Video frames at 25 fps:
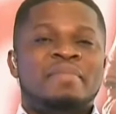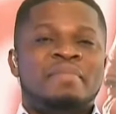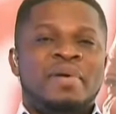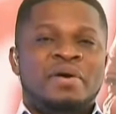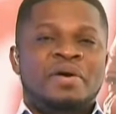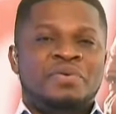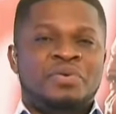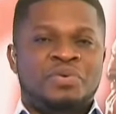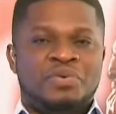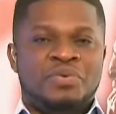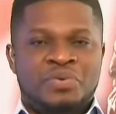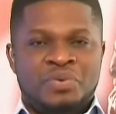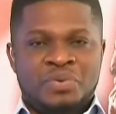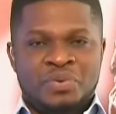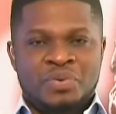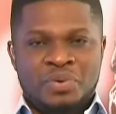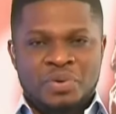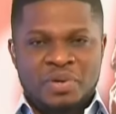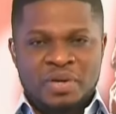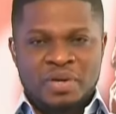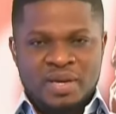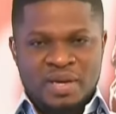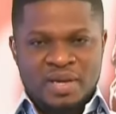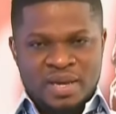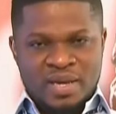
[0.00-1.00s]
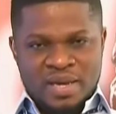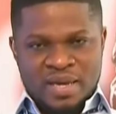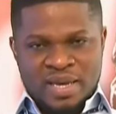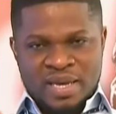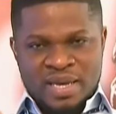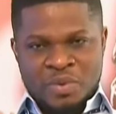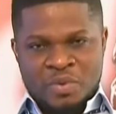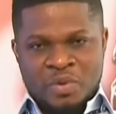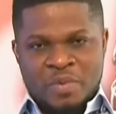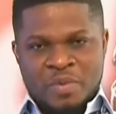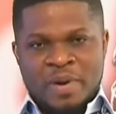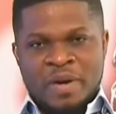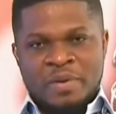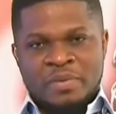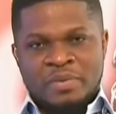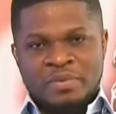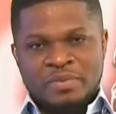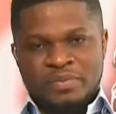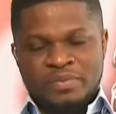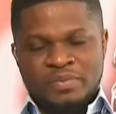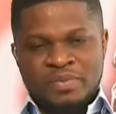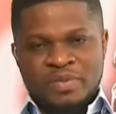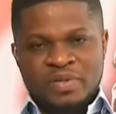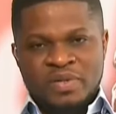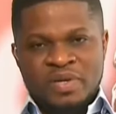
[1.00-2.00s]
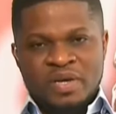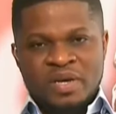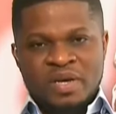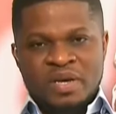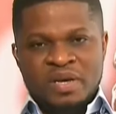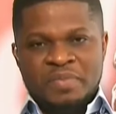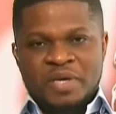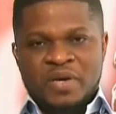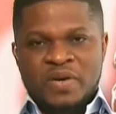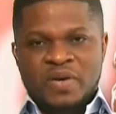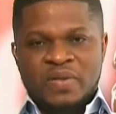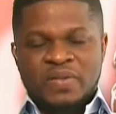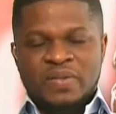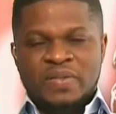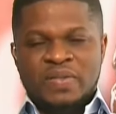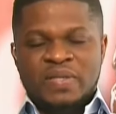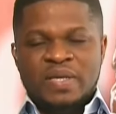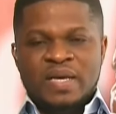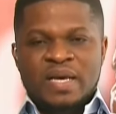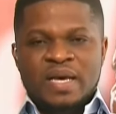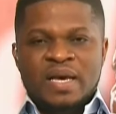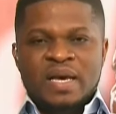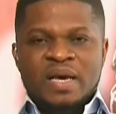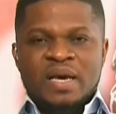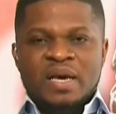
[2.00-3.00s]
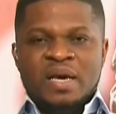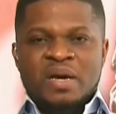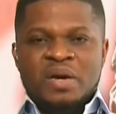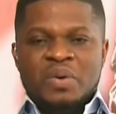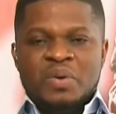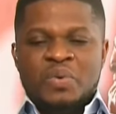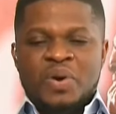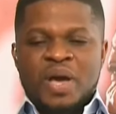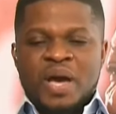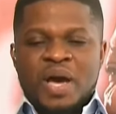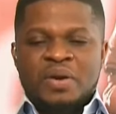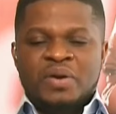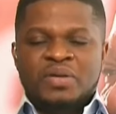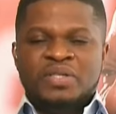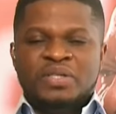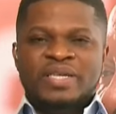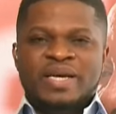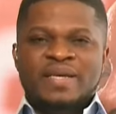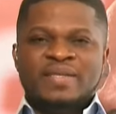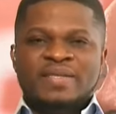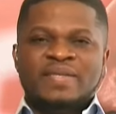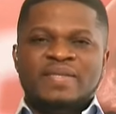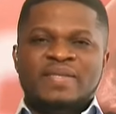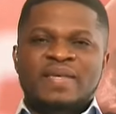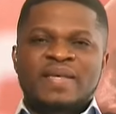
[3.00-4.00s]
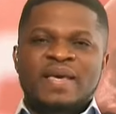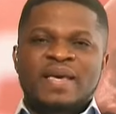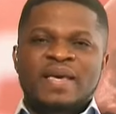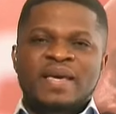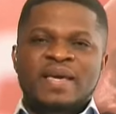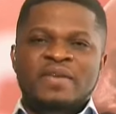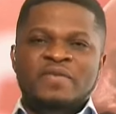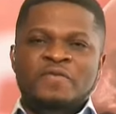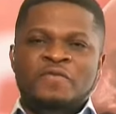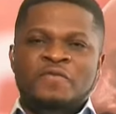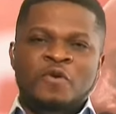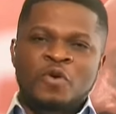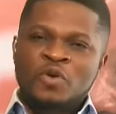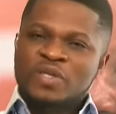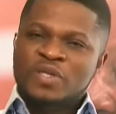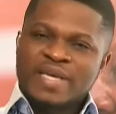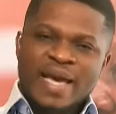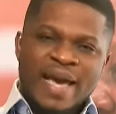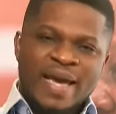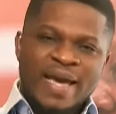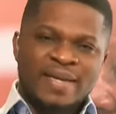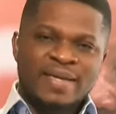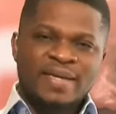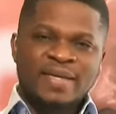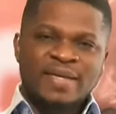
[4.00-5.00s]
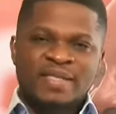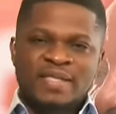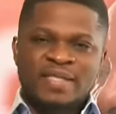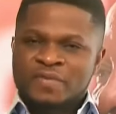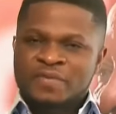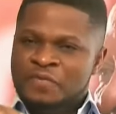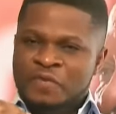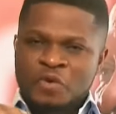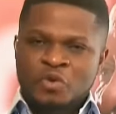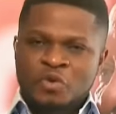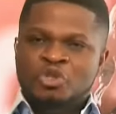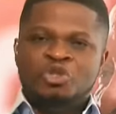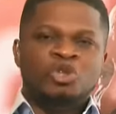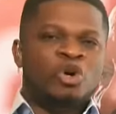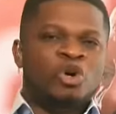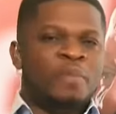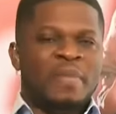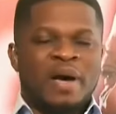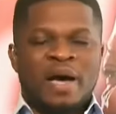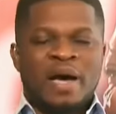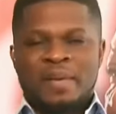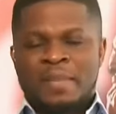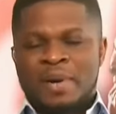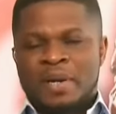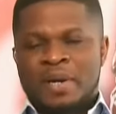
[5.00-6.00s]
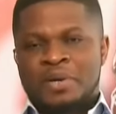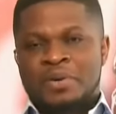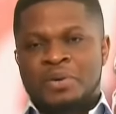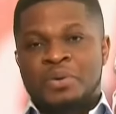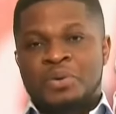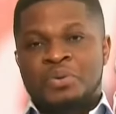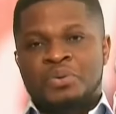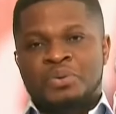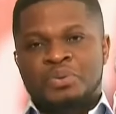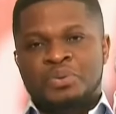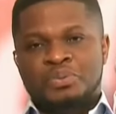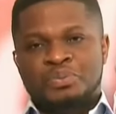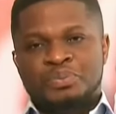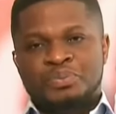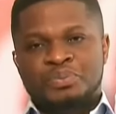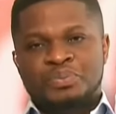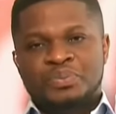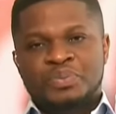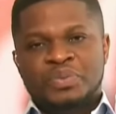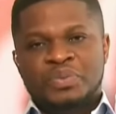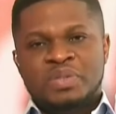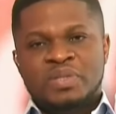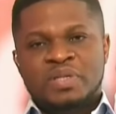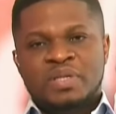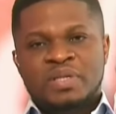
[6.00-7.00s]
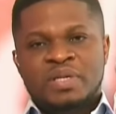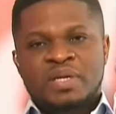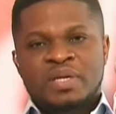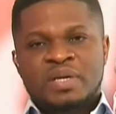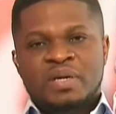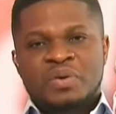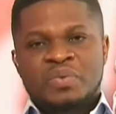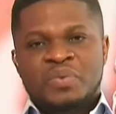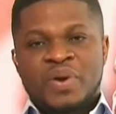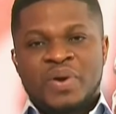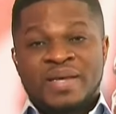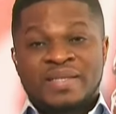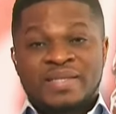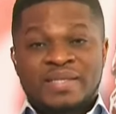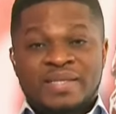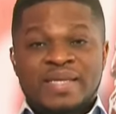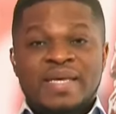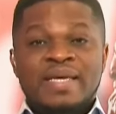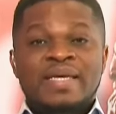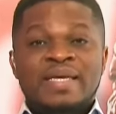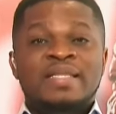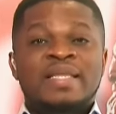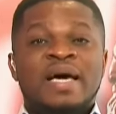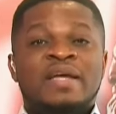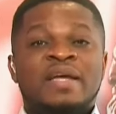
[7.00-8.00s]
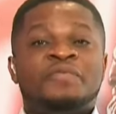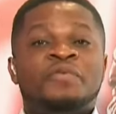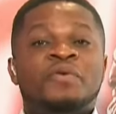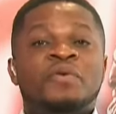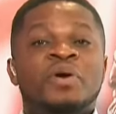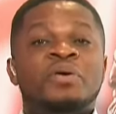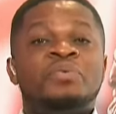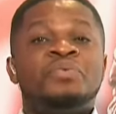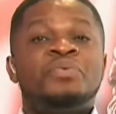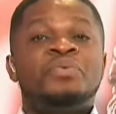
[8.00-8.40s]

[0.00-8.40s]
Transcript: amanyuku, yeah, because we are not just saying vote NDC, vote John Mahama. No, we are saying that for a